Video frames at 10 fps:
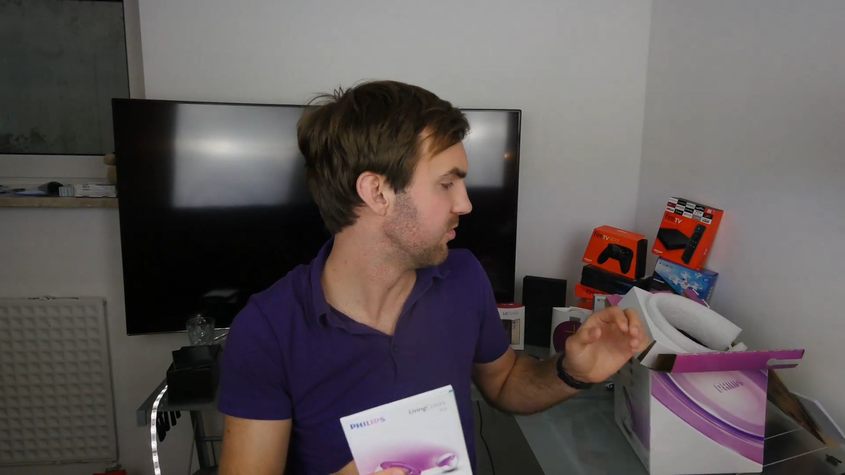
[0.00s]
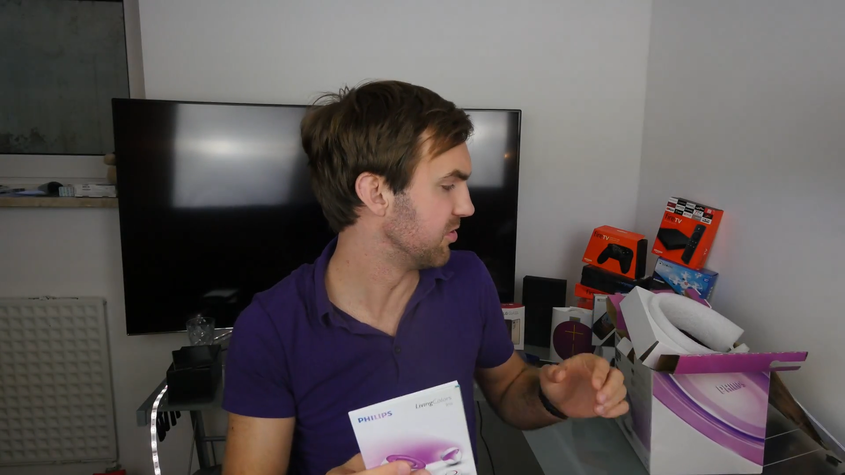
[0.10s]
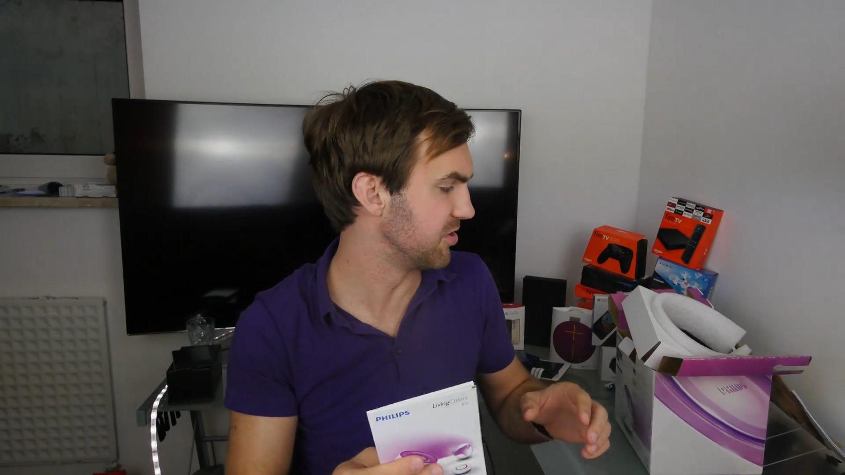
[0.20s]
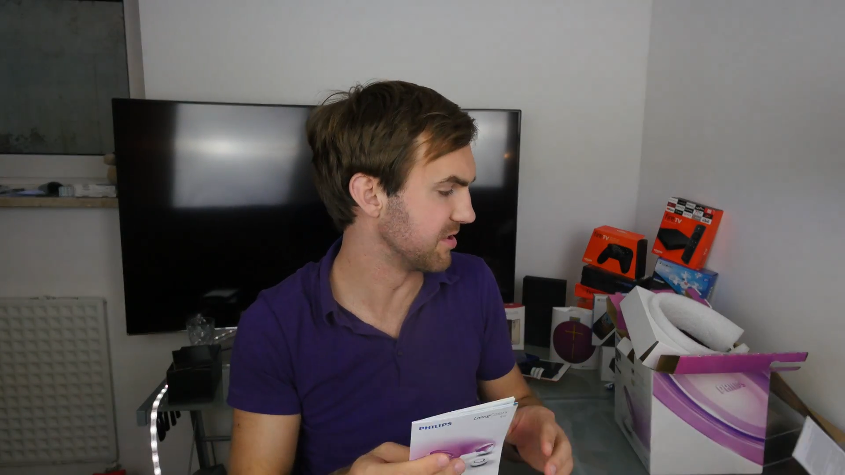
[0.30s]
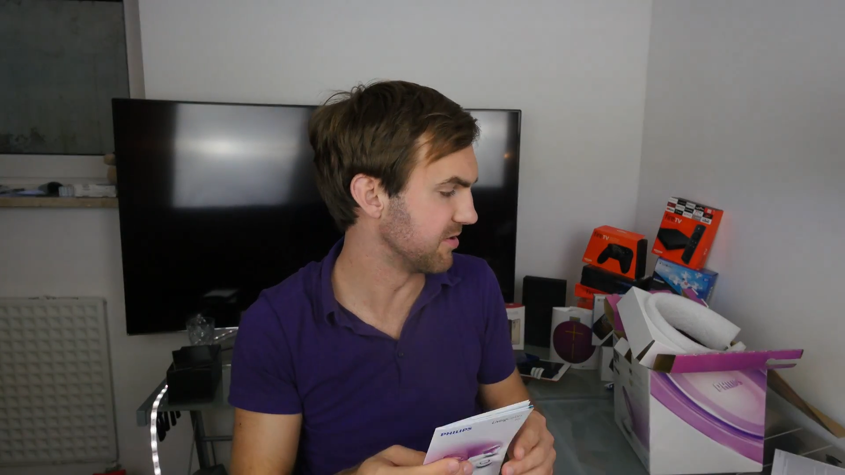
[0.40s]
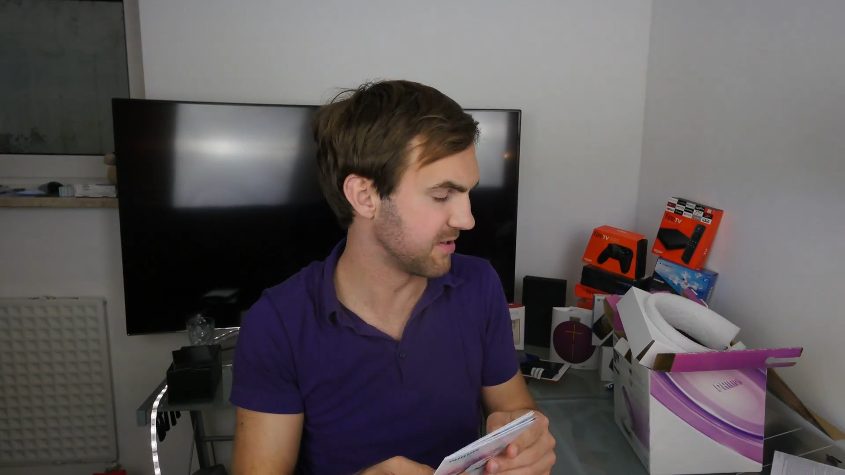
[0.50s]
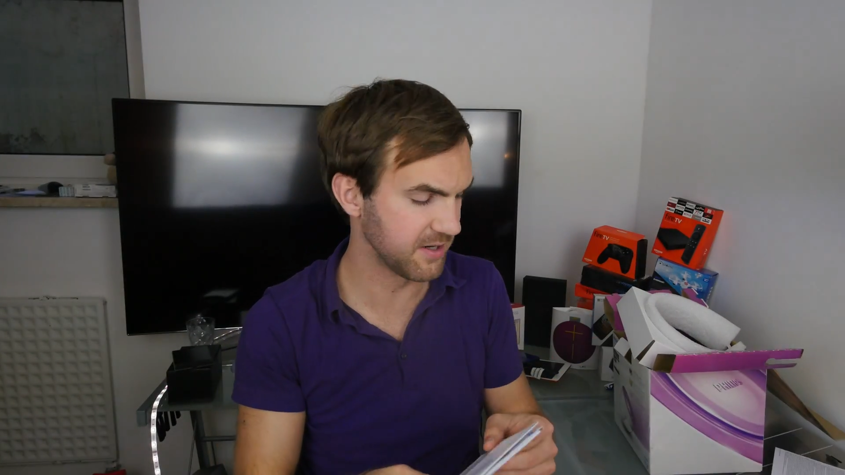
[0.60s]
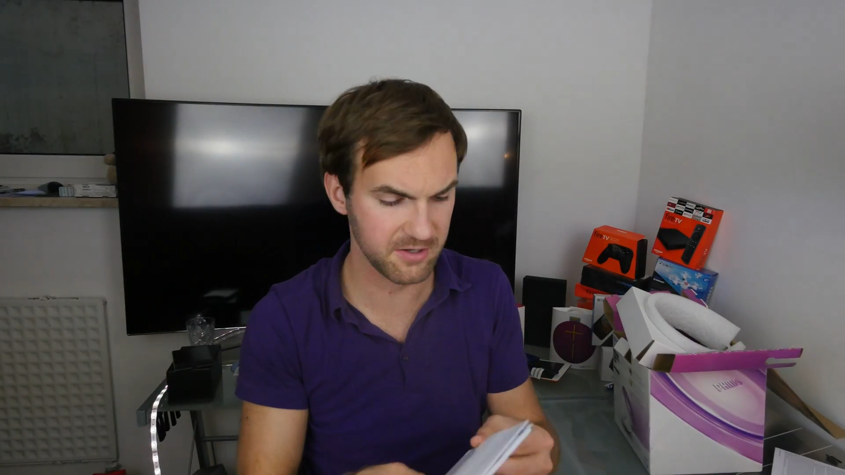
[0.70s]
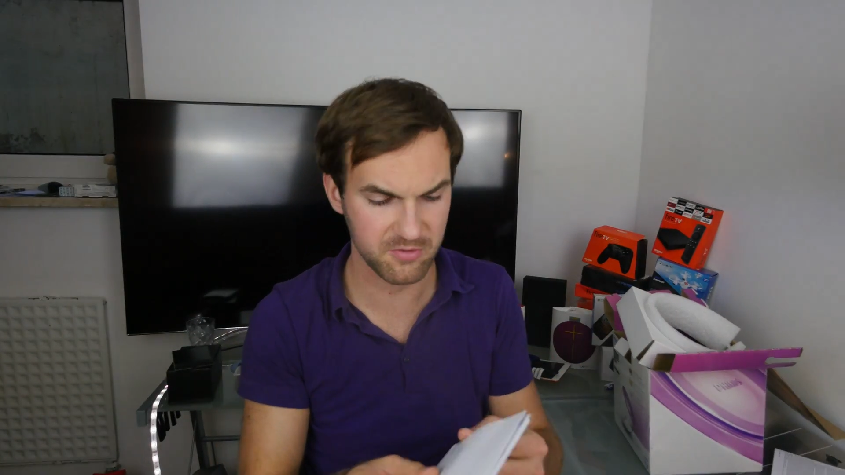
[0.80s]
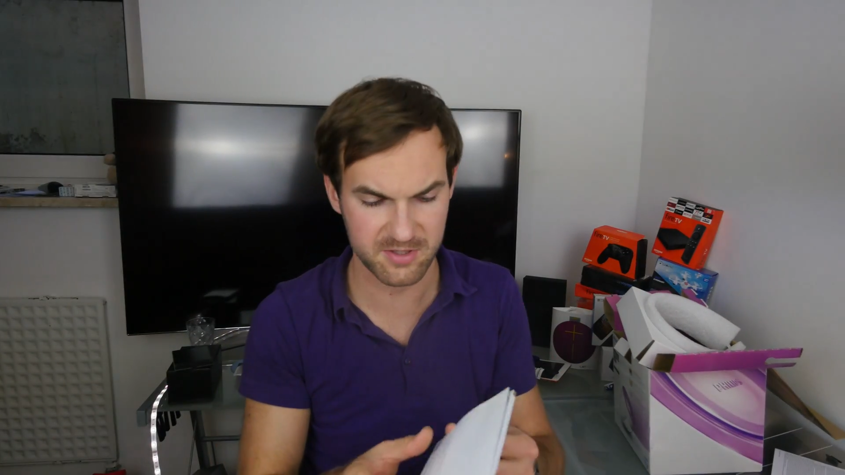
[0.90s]
which is not
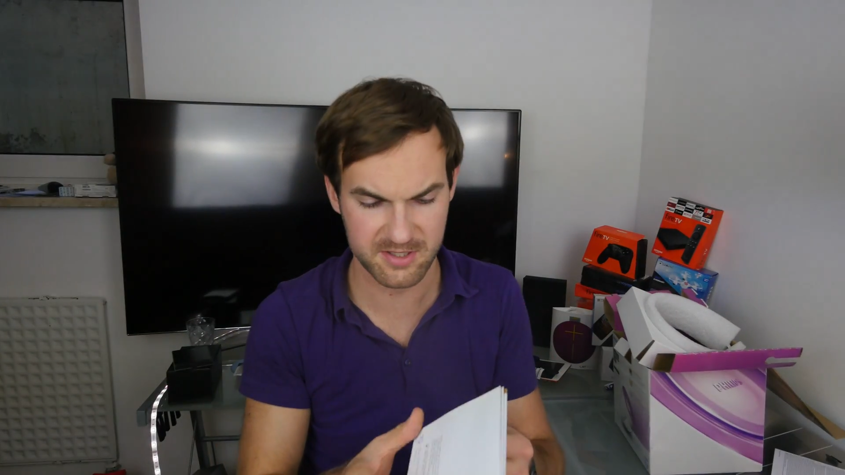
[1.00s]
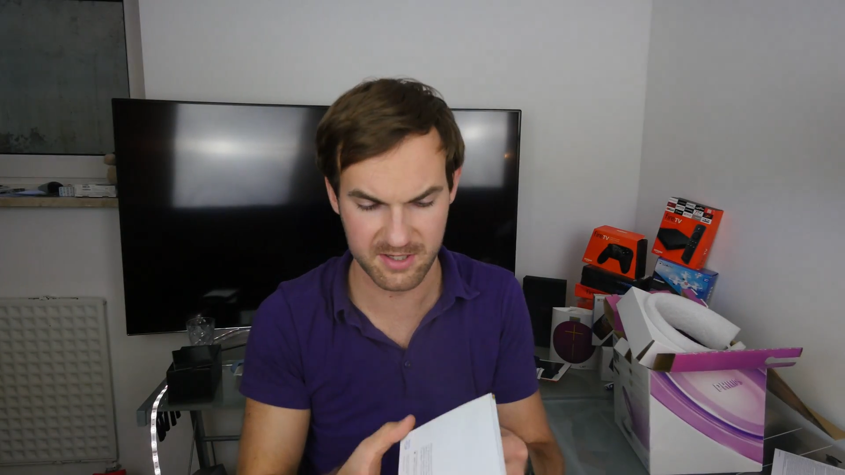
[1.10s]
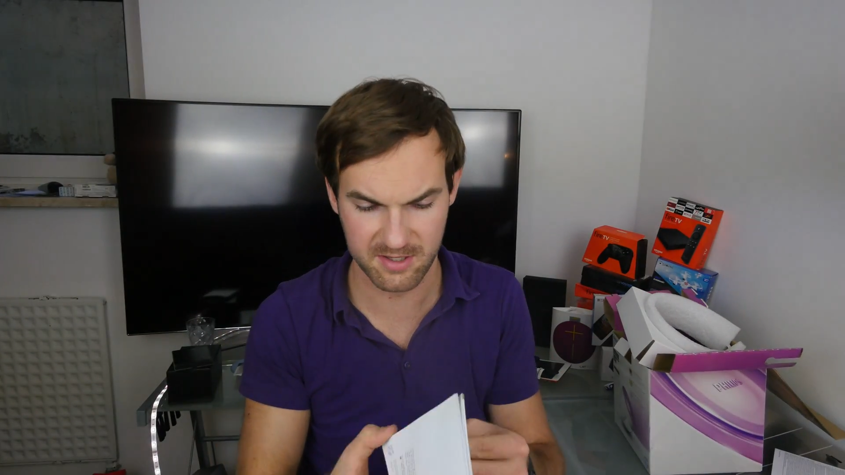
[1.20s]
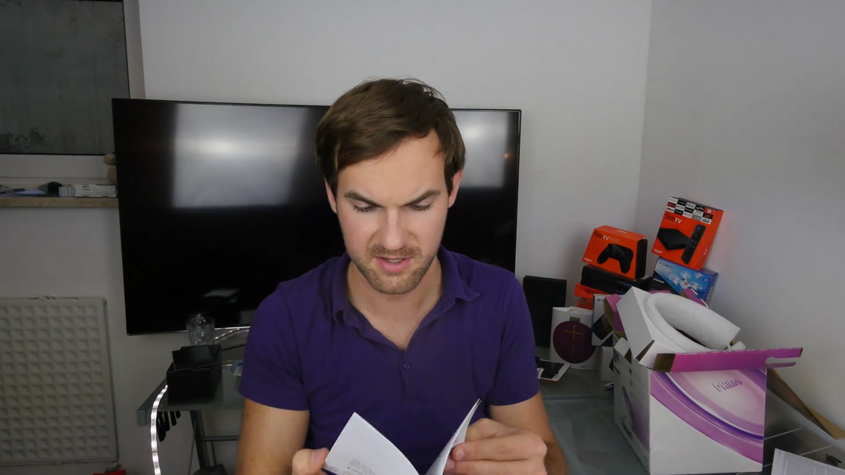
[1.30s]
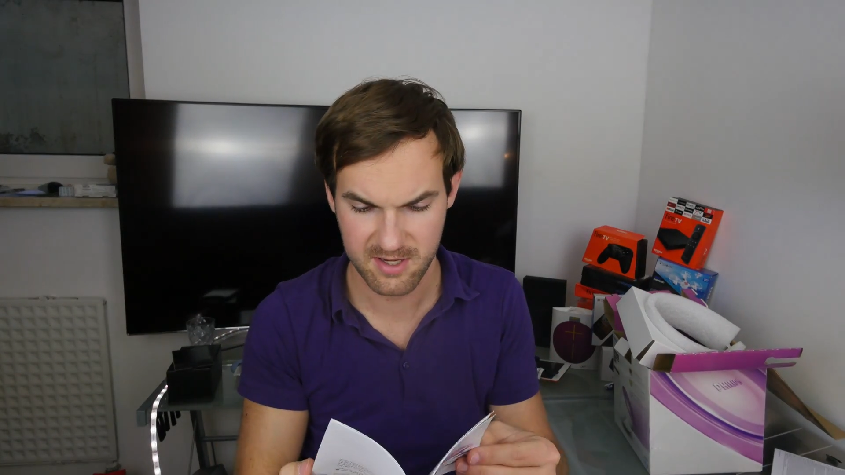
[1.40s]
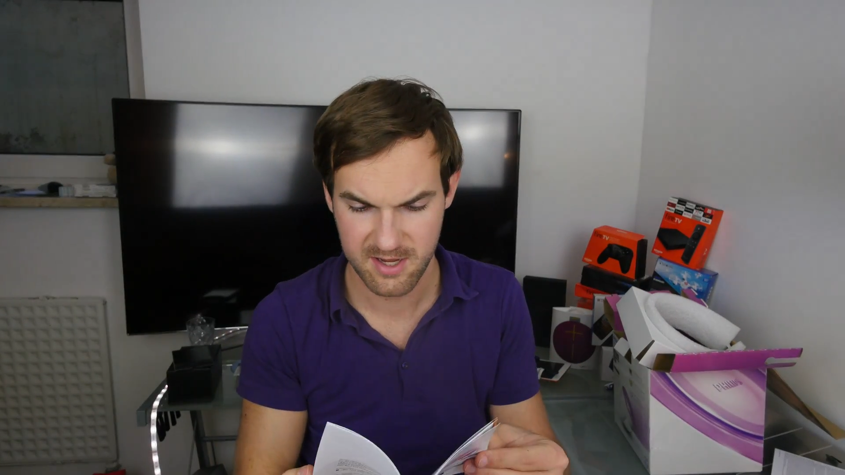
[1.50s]
that interesting.